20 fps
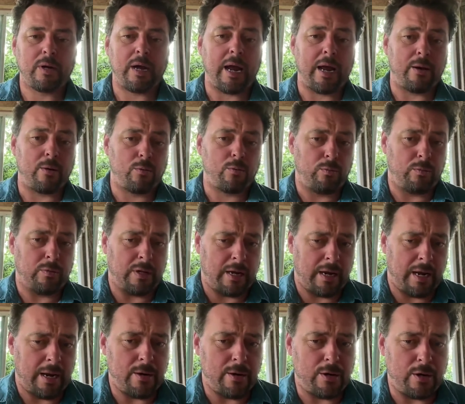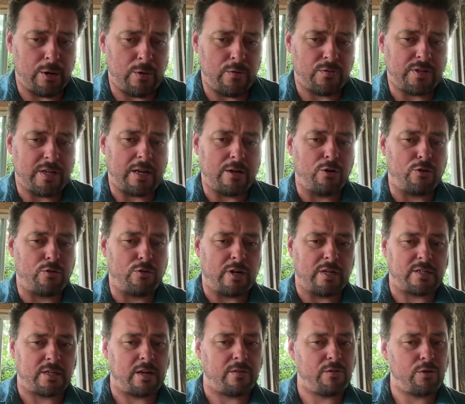And you've said nutrient
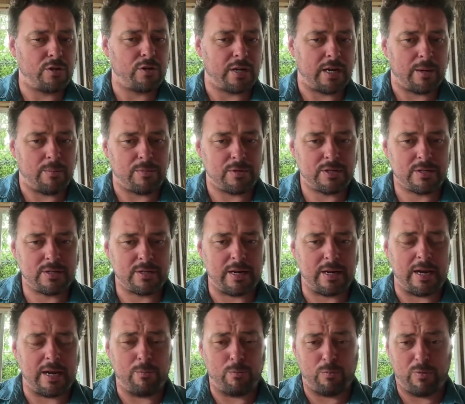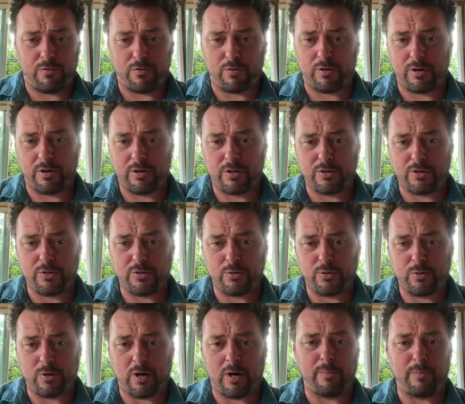density a few times and referring
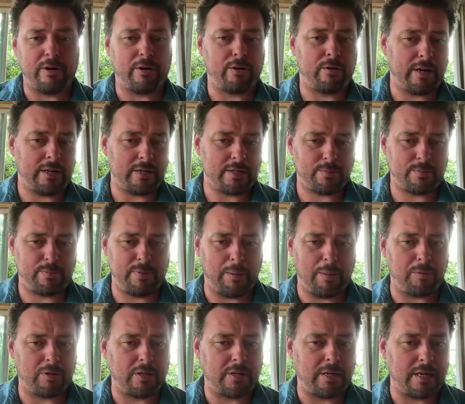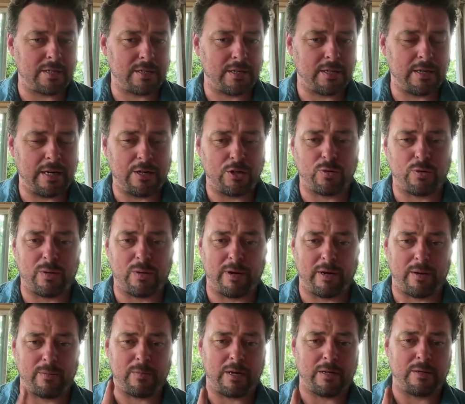to our meter as being able to test it. And I just want
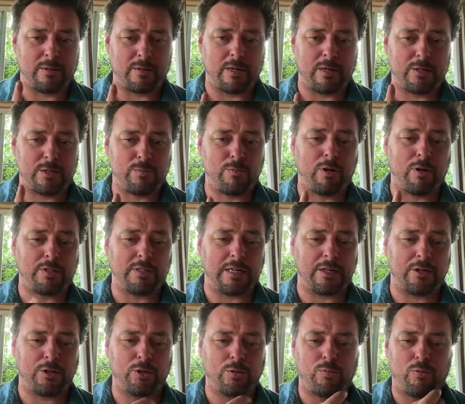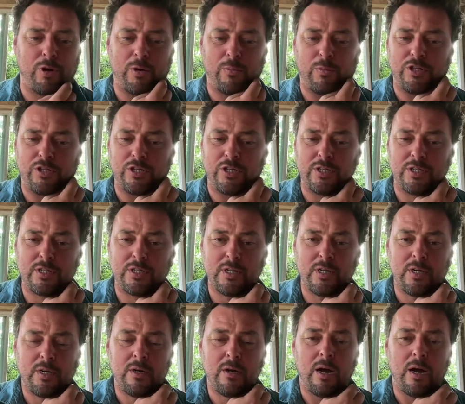to make a small technical point, which is
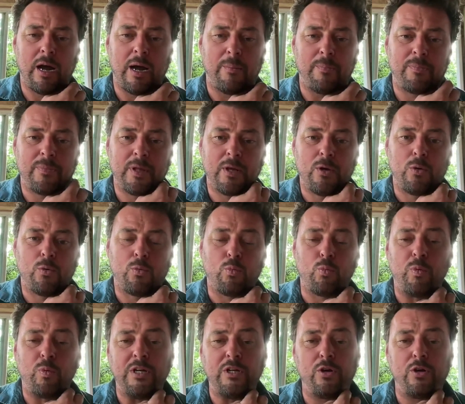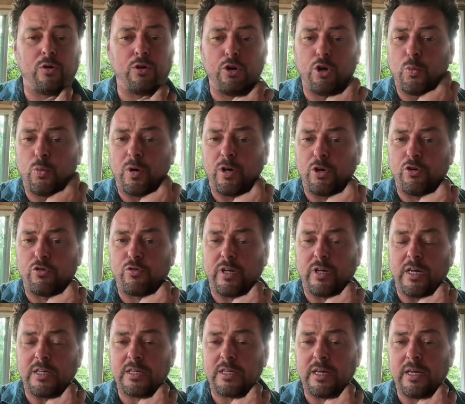um, we don't know what nutrient
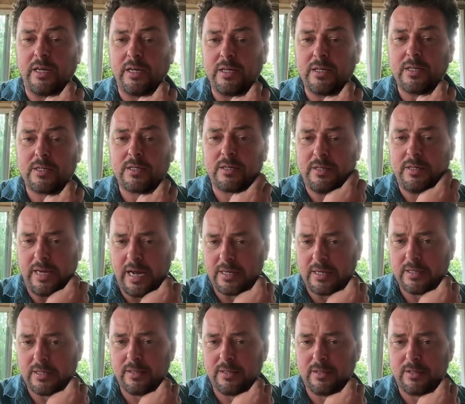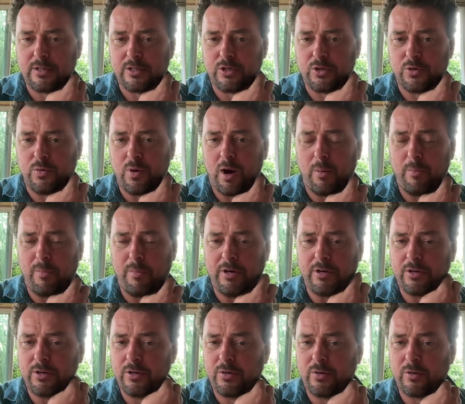density is yet. So our
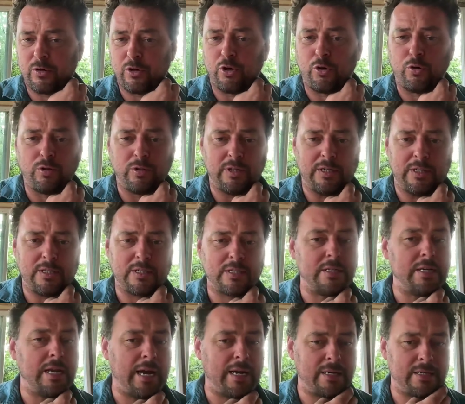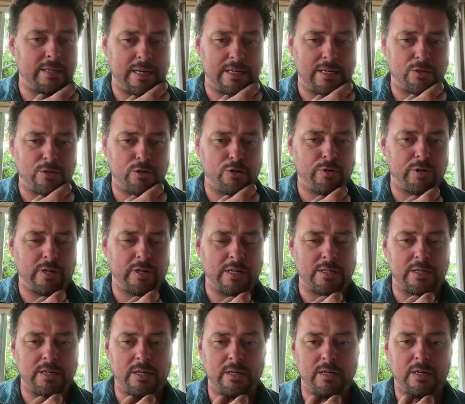meter currently does not test nutrient
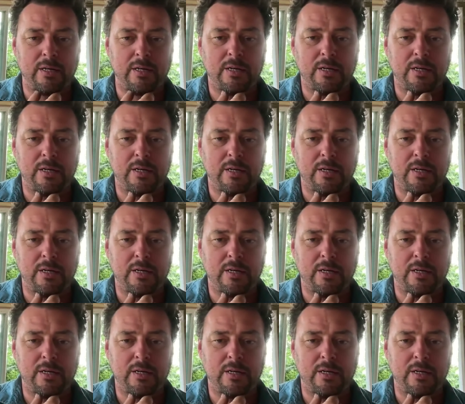density.